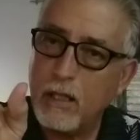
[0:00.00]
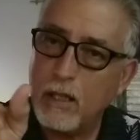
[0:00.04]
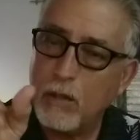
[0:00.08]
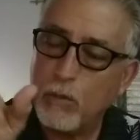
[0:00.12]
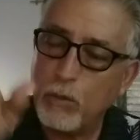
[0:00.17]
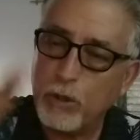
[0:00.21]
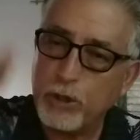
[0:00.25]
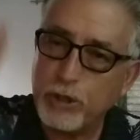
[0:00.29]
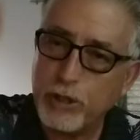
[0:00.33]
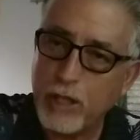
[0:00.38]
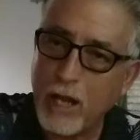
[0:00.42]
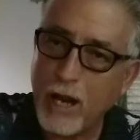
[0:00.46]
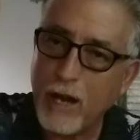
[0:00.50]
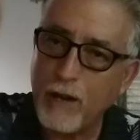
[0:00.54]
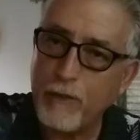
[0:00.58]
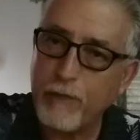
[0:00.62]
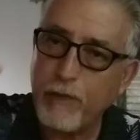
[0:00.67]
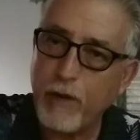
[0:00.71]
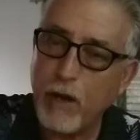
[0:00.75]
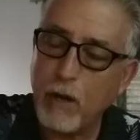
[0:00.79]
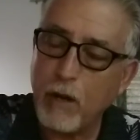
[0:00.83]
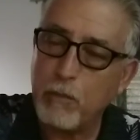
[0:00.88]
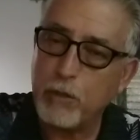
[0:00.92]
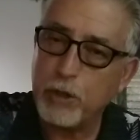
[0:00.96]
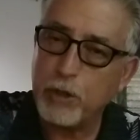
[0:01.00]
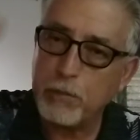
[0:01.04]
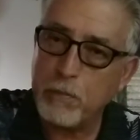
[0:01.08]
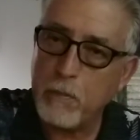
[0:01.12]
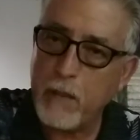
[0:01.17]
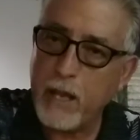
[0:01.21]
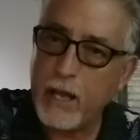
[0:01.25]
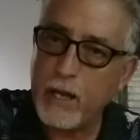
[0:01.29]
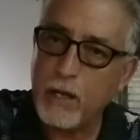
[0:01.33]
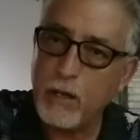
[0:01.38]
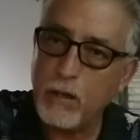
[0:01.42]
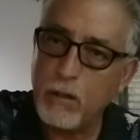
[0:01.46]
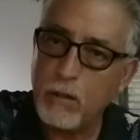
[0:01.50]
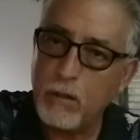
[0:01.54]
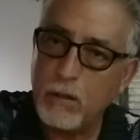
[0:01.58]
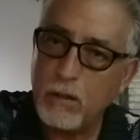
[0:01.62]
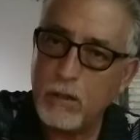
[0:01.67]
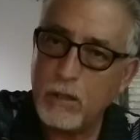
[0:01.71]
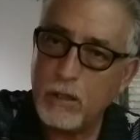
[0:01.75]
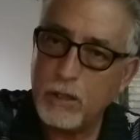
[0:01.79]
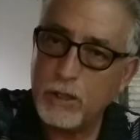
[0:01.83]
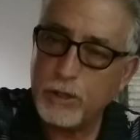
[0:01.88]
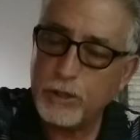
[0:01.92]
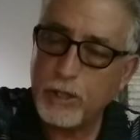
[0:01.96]
With styrofoam. It's metal,
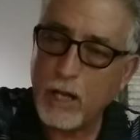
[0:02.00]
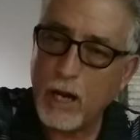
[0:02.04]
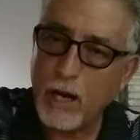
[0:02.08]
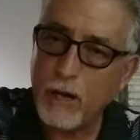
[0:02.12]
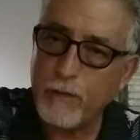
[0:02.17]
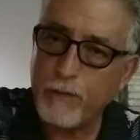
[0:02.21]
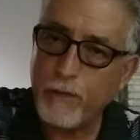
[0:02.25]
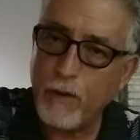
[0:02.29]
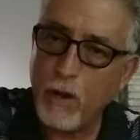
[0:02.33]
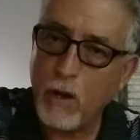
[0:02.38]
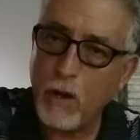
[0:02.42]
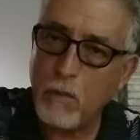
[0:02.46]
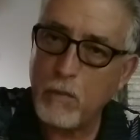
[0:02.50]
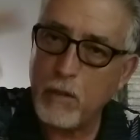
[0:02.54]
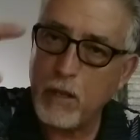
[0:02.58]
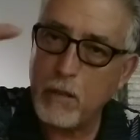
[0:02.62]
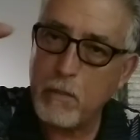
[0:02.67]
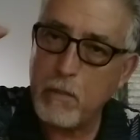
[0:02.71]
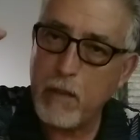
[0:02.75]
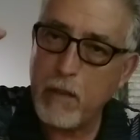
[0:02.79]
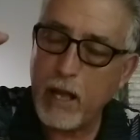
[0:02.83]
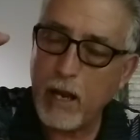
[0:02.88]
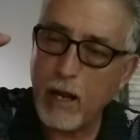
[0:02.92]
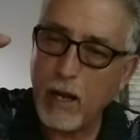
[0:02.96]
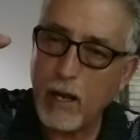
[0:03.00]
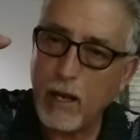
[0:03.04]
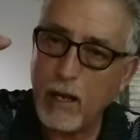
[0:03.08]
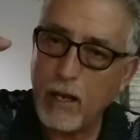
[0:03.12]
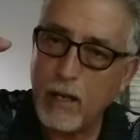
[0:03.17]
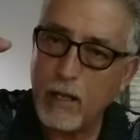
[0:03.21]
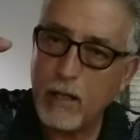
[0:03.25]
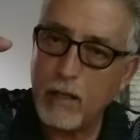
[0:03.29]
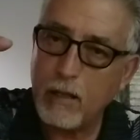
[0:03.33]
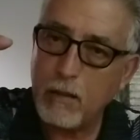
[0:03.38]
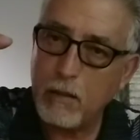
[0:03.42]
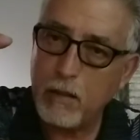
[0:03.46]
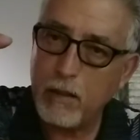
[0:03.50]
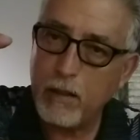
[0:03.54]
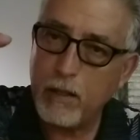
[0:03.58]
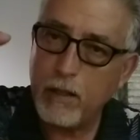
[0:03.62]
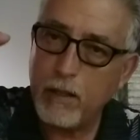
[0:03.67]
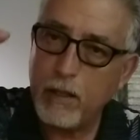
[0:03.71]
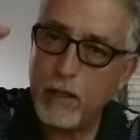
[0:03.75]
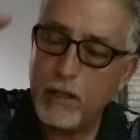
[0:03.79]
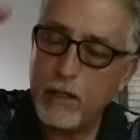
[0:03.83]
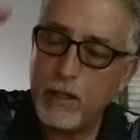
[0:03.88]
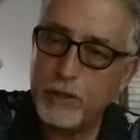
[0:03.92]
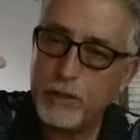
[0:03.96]
styrofoam, and the metal.
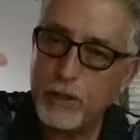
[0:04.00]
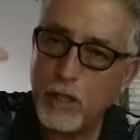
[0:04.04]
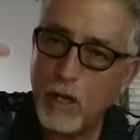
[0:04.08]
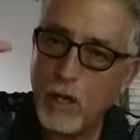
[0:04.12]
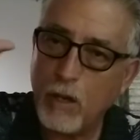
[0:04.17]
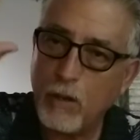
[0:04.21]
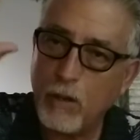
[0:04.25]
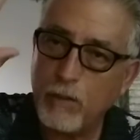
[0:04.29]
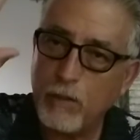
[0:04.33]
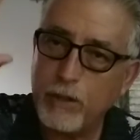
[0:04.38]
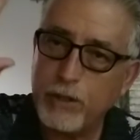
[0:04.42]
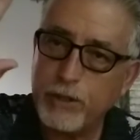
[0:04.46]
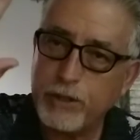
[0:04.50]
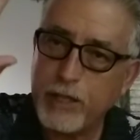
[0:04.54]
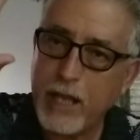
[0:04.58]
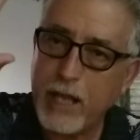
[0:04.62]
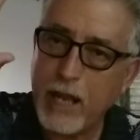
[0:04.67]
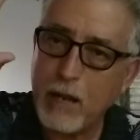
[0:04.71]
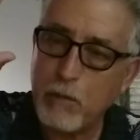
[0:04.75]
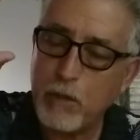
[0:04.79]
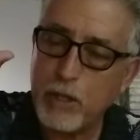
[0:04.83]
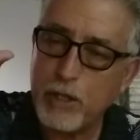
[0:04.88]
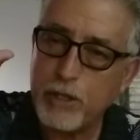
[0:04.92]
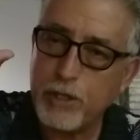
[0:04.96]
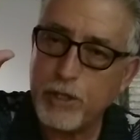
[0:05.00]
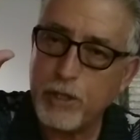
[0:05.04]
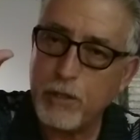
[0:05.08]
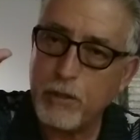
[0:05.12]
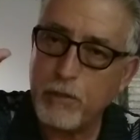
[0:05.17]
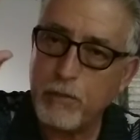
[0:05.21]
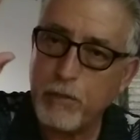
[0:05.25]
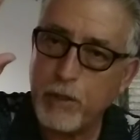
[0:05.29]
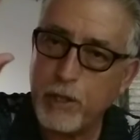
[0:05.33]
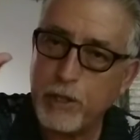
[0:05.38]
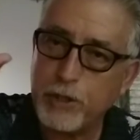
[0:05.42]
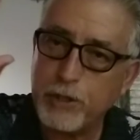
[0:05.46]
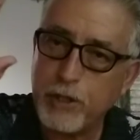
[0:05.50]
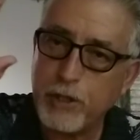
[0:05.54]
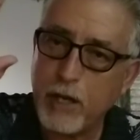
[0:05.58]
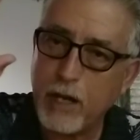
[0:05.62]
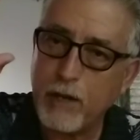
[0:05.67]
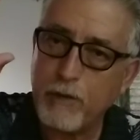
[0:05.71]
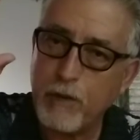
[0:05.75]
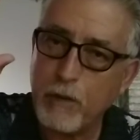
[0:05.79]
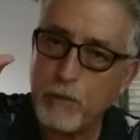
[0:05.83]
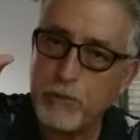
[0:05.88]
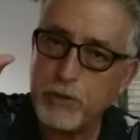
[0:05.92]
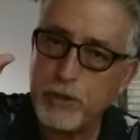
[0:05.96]
So sandwich, the
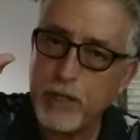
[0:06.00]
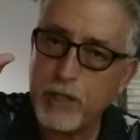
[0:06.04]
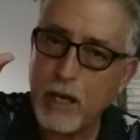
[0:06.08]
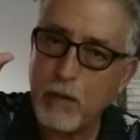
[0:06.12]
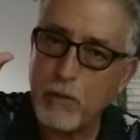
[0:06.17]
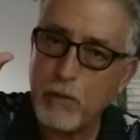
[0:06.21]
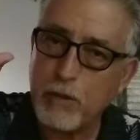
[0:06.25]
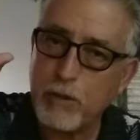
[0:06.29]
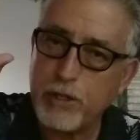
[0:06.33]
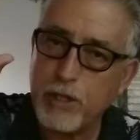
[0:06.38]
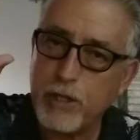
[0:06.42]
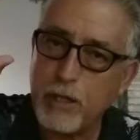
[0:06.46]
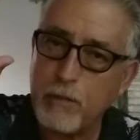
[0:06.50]
styrofoam sandwiched in